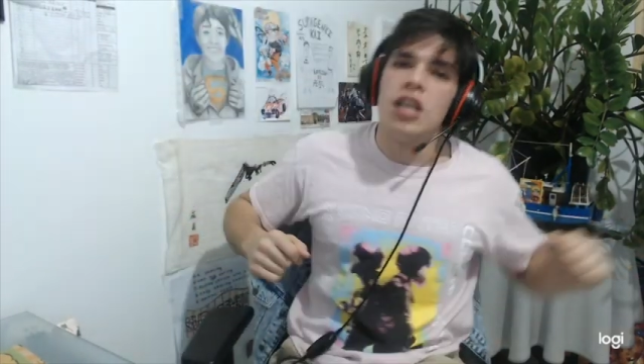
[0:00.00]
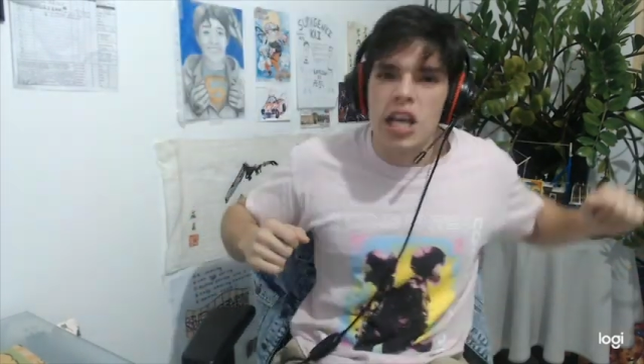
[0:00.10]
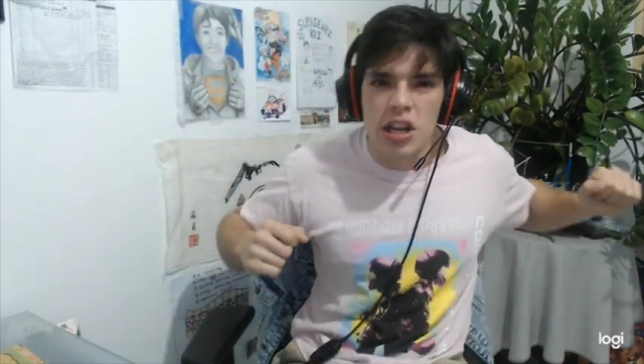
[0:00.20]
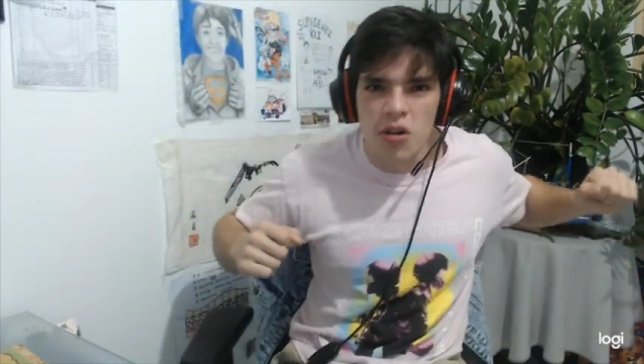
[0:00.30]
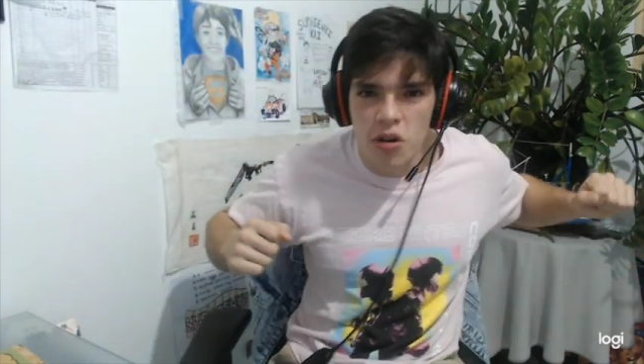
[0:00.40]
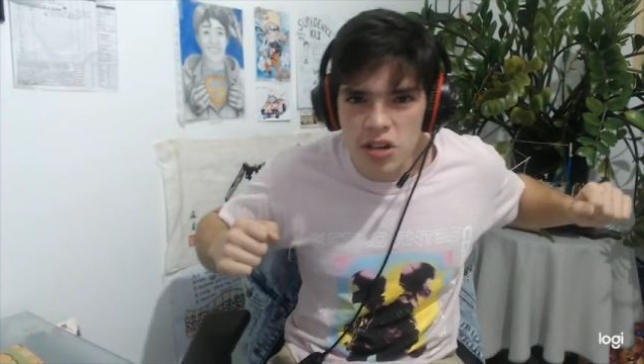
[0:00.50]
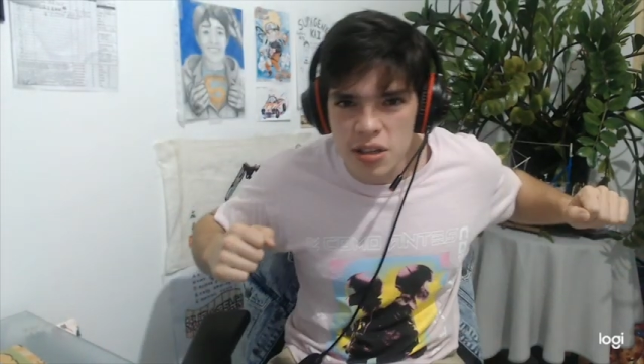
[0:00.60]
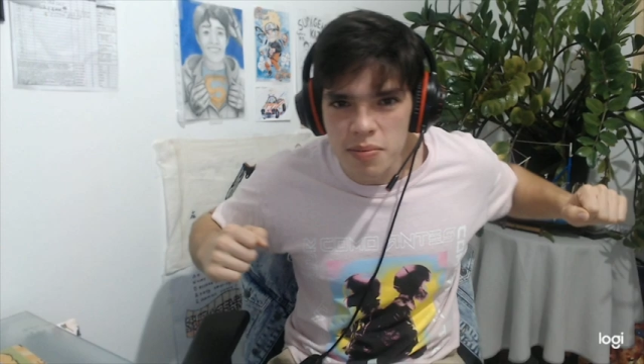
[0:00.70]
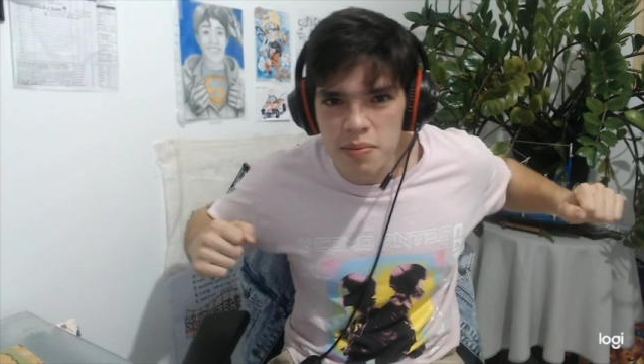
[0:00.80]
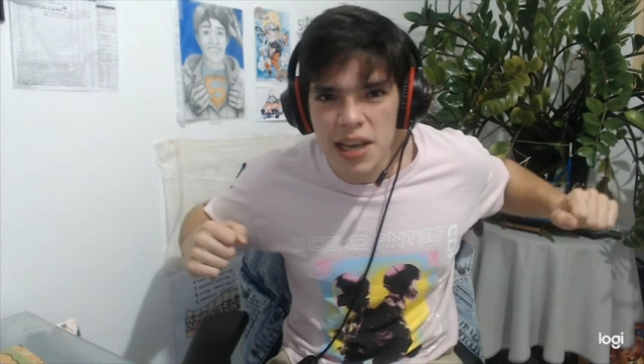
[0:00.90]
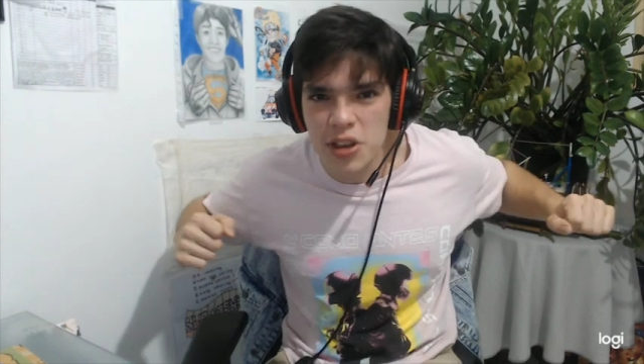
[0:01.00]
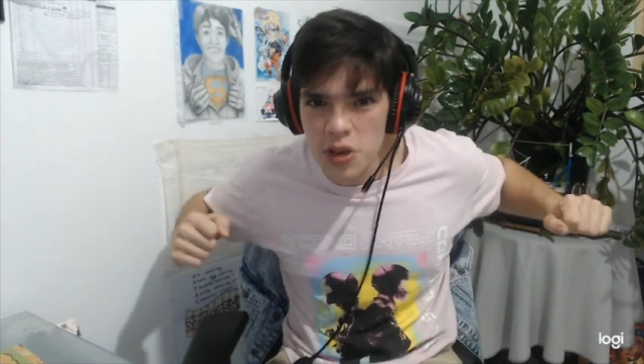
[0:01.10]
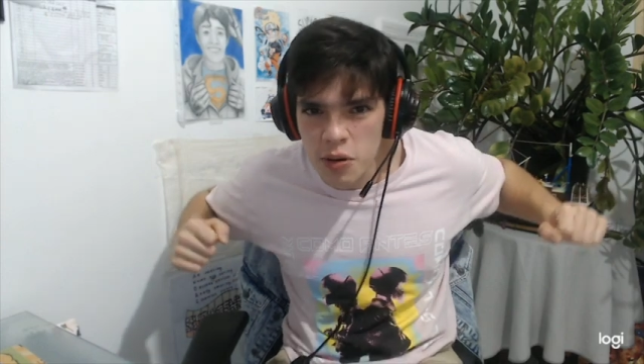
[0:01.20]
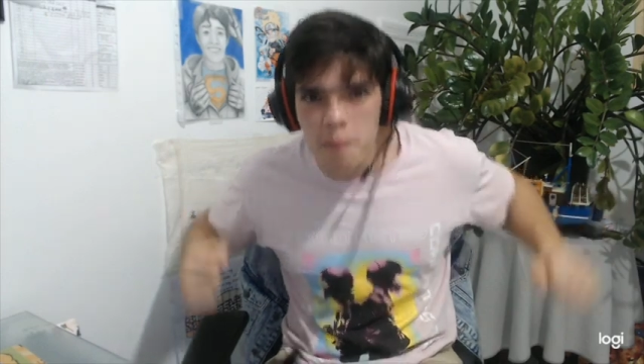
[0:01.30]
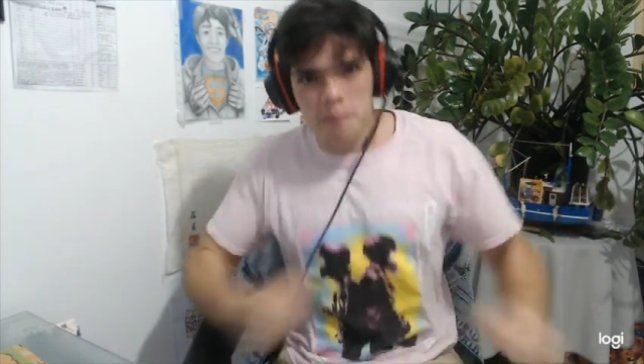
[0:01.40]
in order to make you
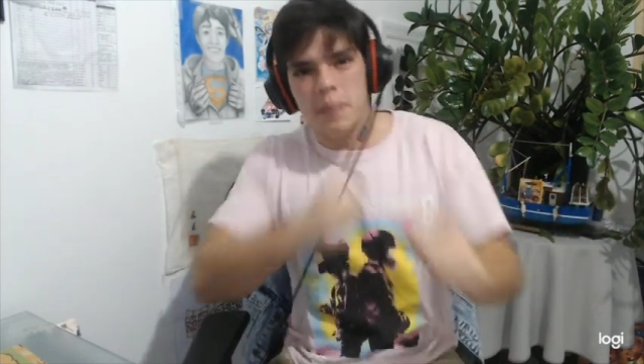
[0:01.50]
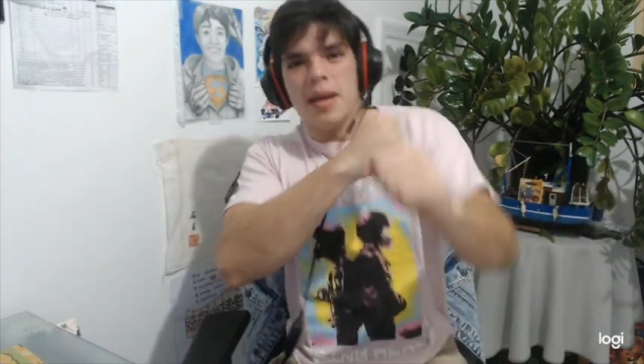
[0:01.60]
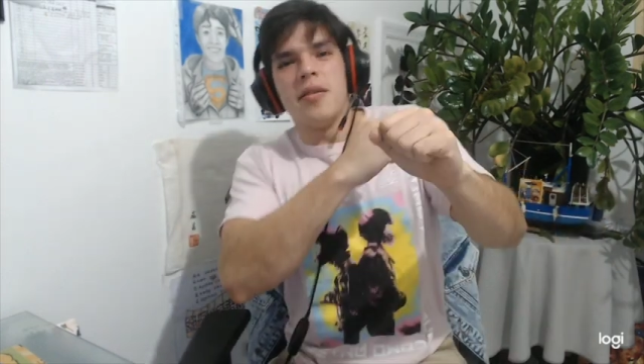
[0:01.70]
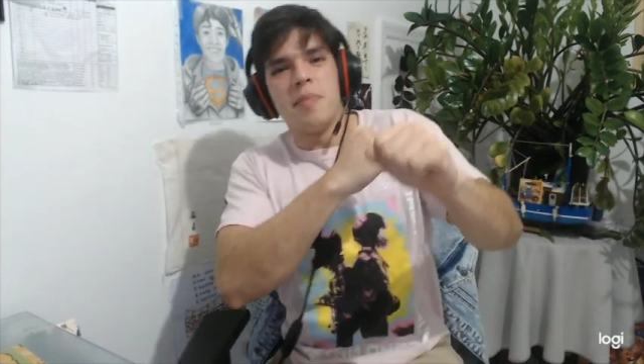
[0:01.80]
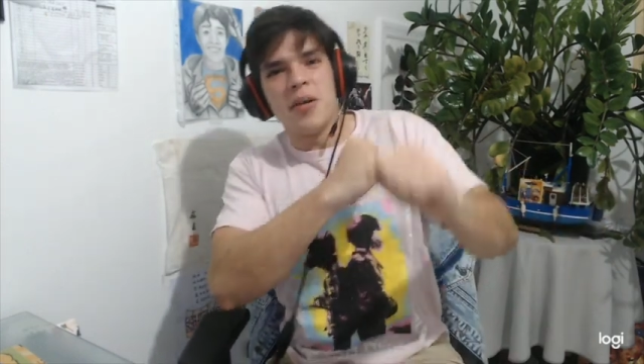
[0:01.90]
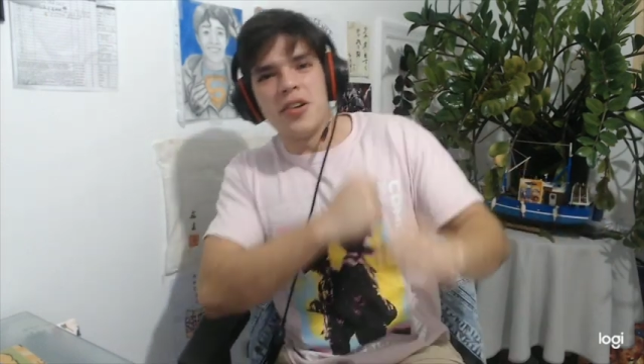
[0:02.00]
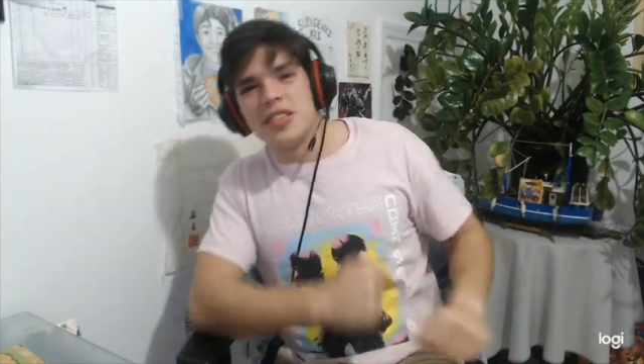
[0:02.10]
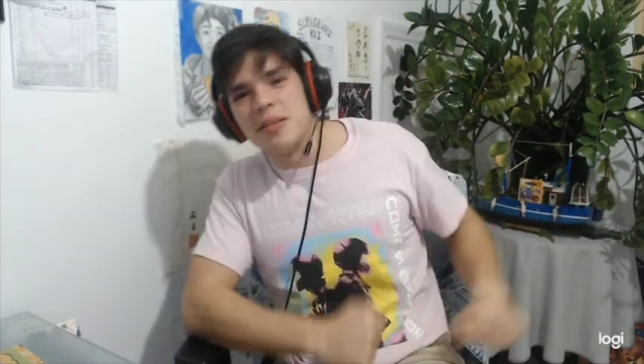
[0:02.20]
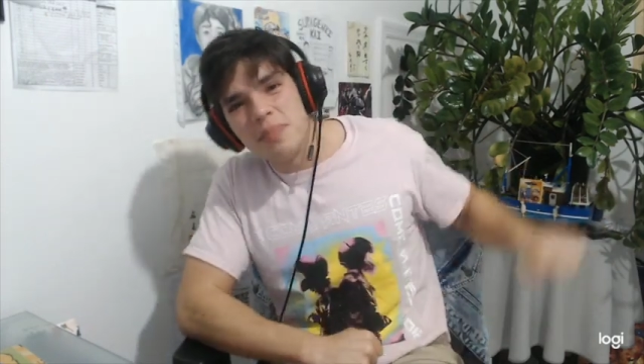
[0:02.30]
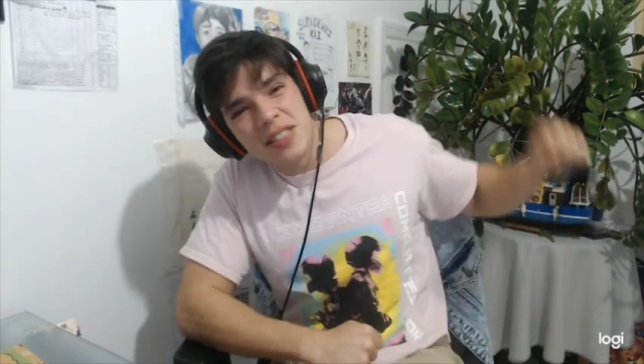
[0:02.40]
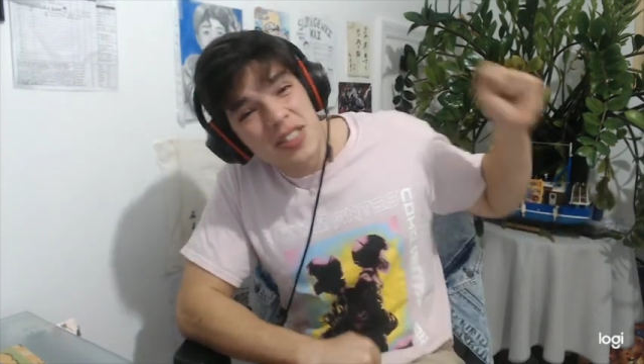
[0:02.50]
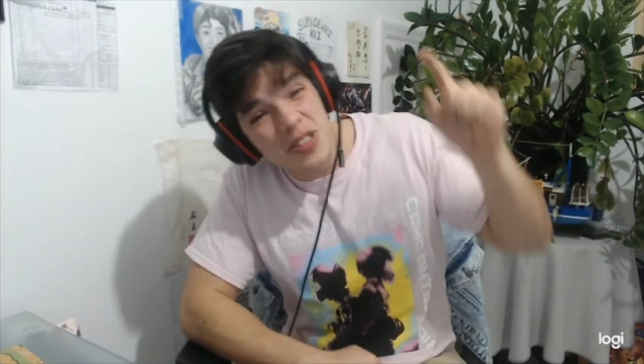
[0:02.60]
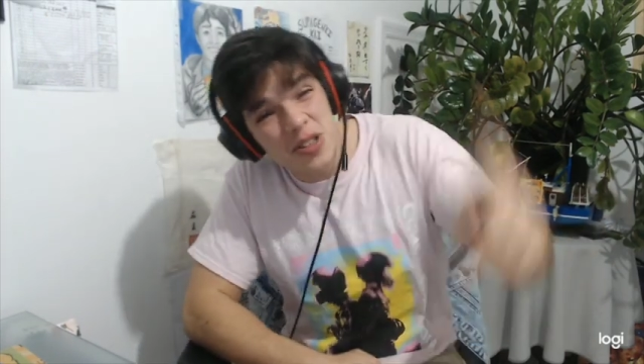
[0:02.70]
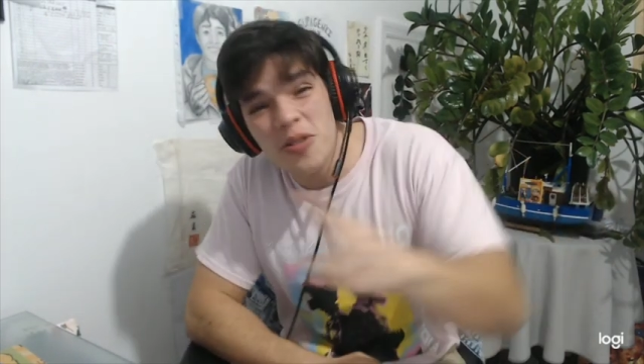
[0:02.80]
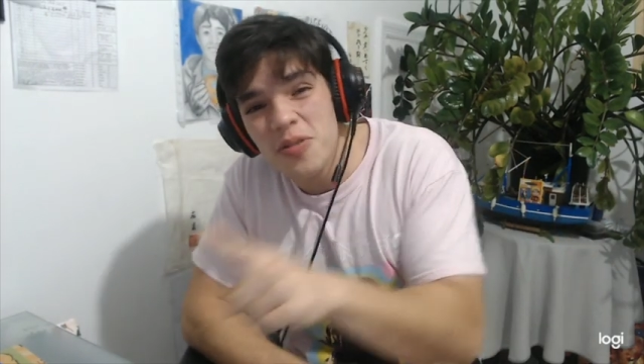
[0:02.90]
a better person, but
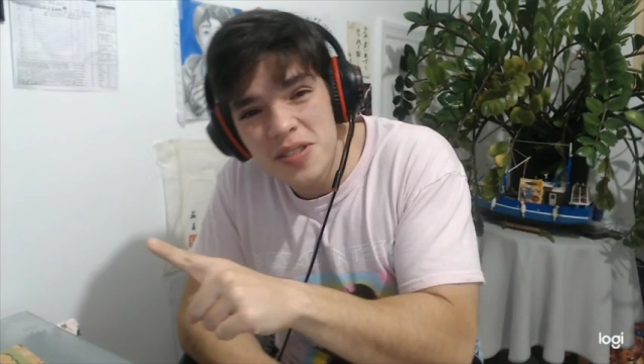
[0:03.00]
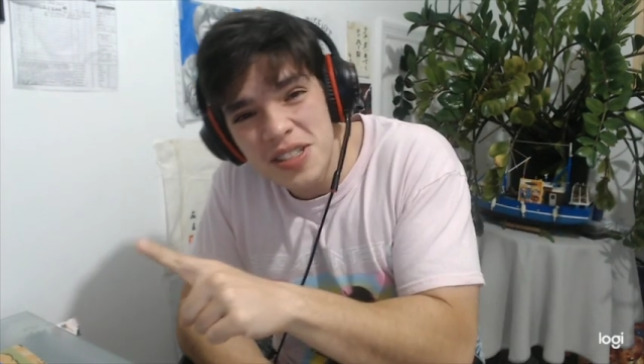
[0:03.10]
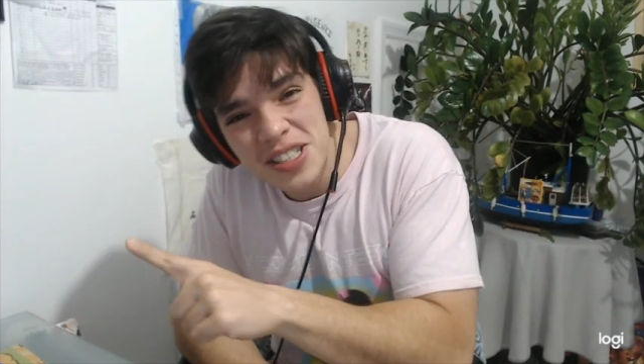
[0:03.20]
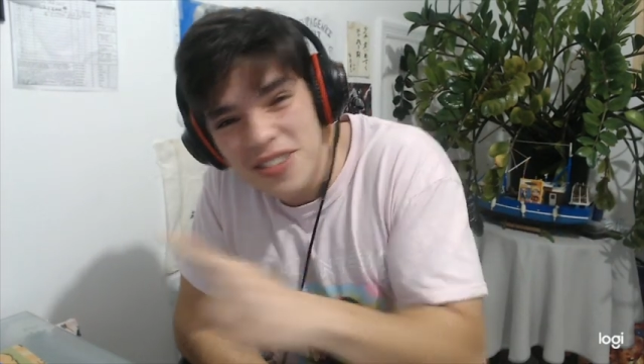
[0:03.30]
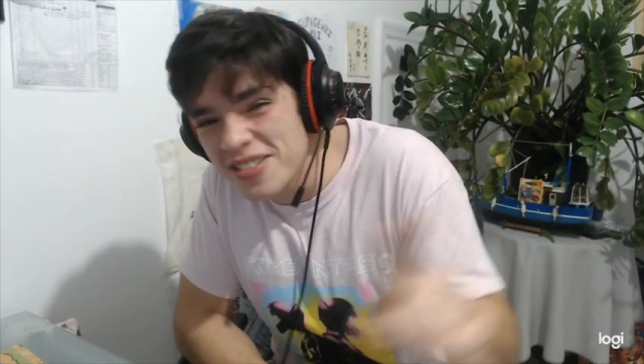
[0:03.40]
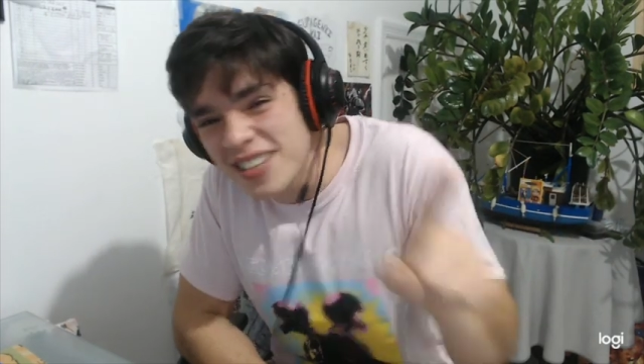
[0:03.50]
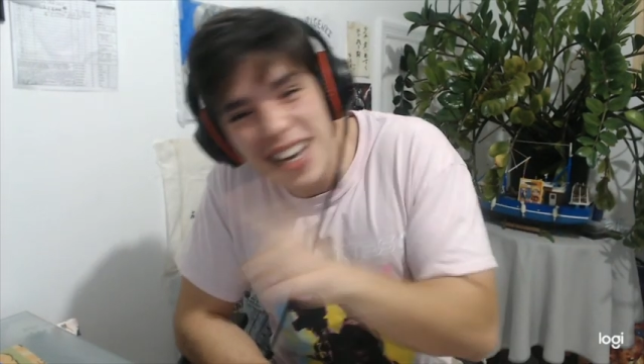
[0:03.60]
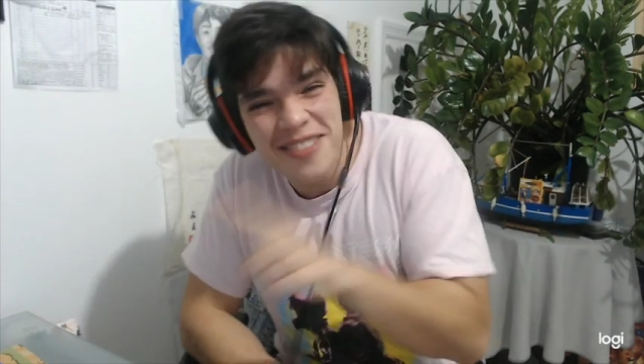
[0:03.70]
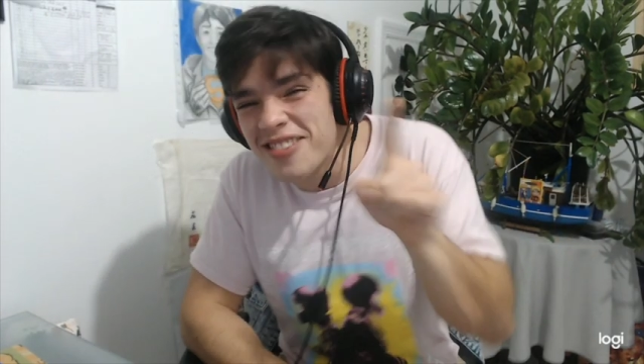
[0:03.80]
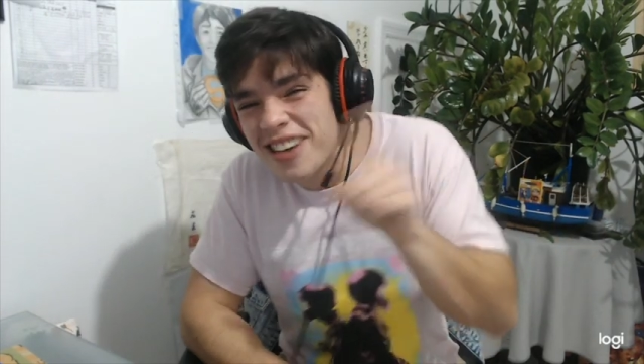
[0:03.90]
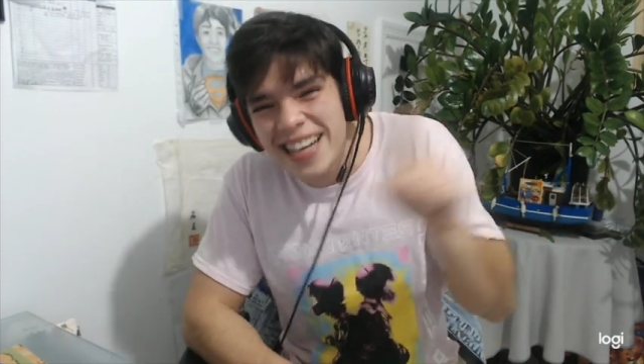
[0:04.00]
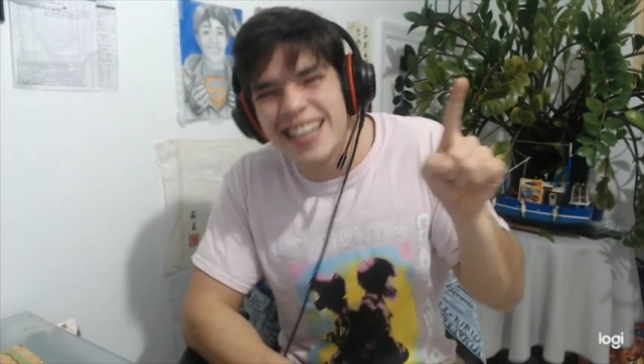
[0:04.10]
don't you don't gotta wait